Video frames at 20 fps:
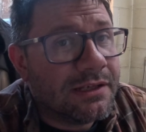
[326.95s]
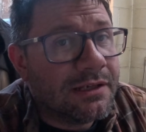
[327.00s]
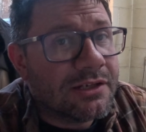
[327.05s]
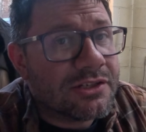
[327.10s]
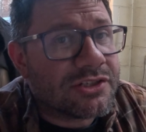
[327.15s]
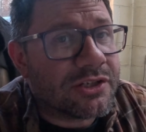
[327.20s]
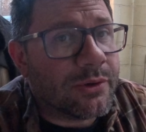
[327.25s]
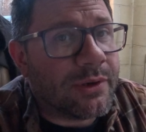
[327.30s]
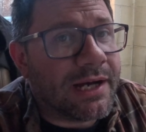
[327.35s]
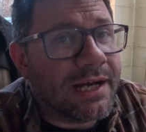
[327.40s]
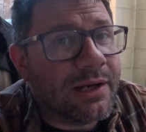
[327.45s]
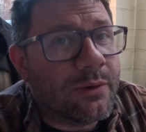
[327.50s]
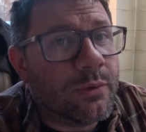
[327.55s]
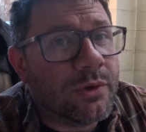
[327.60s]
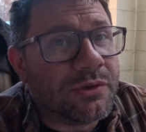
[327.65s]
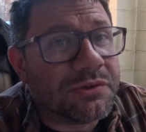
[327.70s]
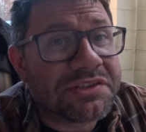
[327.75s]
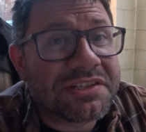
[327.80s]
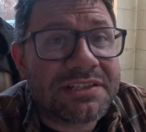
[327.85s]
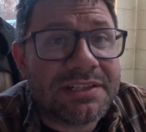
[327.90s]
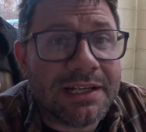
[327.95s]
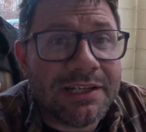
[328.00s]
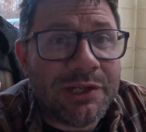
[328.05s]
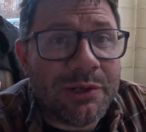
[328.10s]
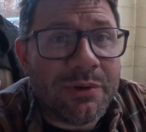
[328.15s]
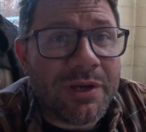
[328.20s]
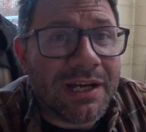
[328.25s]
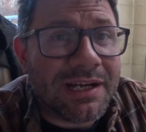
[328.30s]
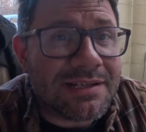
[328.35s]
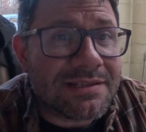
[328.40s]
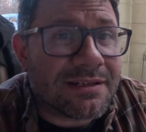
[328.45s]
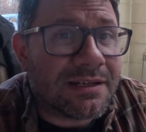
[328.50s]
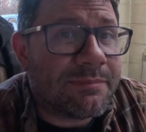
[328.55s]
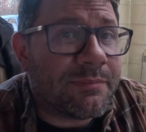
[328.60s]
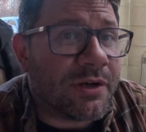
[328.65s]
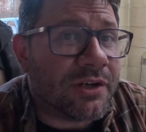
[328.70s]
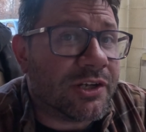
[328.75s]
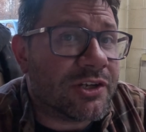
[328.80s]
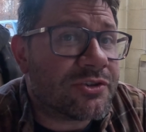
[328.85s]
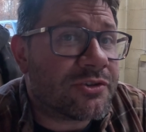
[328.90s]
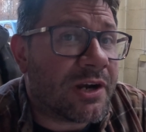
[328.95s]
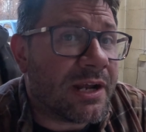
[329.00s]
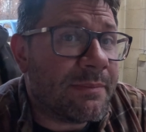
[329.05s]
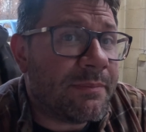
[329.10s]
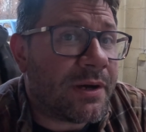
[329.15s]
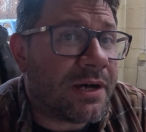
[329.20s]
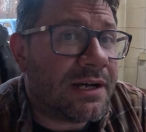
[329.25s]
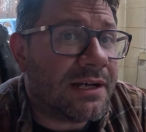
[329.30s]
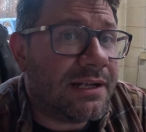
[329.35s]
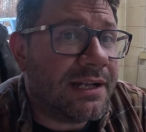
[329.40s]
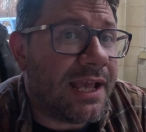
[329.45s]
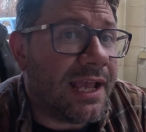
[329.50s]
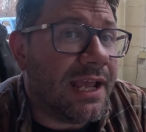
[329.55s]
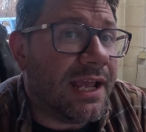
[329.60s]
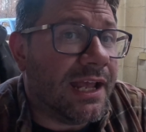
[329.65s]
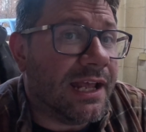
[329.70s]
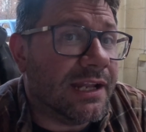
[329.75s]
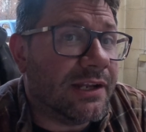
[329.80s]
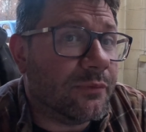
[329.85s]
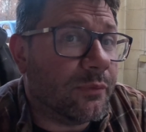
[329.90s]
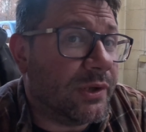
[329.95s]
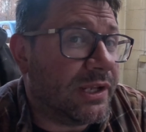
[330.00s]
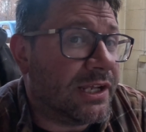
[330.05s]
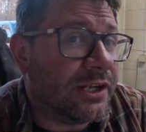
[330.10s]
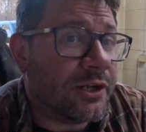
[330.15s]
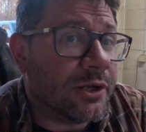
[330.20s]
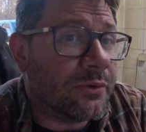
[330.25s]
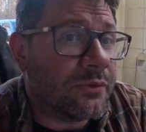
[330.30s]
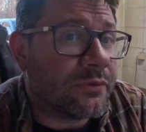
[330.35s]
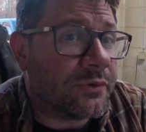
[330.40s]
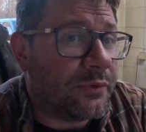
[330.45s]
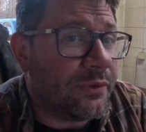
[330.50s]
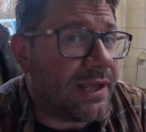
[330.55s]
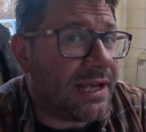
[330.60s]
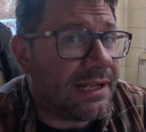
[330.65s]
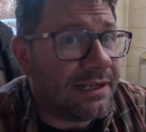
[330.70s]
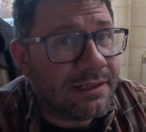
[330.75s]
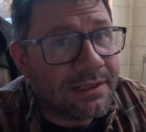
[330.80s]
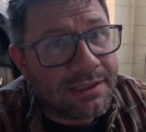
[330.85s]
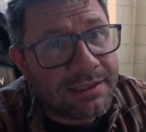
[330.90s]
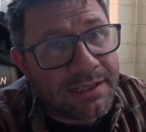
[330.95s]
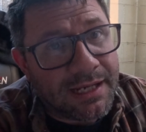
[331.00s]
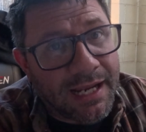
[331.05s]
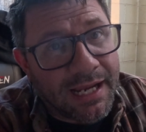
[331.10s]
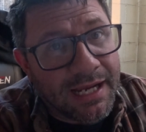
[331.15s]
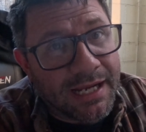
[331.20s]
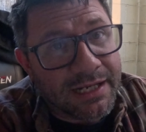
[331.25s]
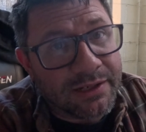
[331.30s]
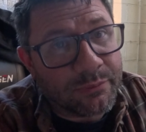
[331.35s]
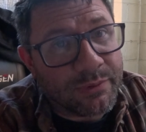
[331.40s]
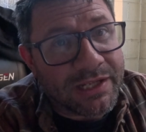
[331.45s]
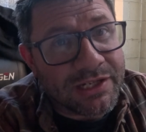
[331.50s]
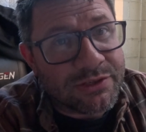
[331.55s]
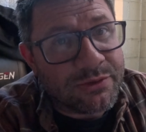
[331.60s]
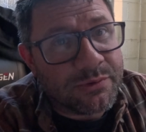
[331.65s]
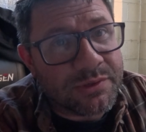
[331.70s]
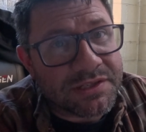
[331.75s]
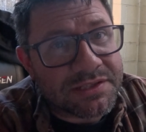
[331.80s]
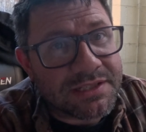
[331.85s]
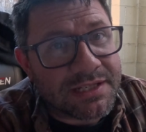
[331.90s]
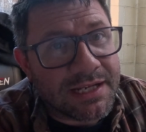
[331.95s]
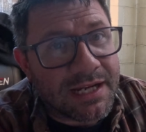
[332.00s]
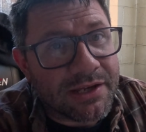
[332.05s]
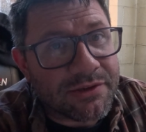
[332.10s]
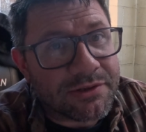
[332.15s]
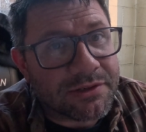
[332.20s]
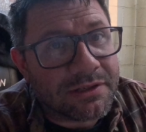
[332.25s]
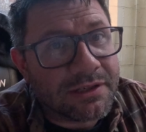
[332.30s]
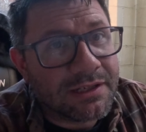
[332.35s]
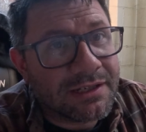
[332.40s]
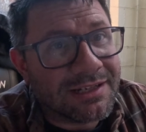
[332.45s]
So I will set you guys up on a tripod and we can go through that and we can do this together.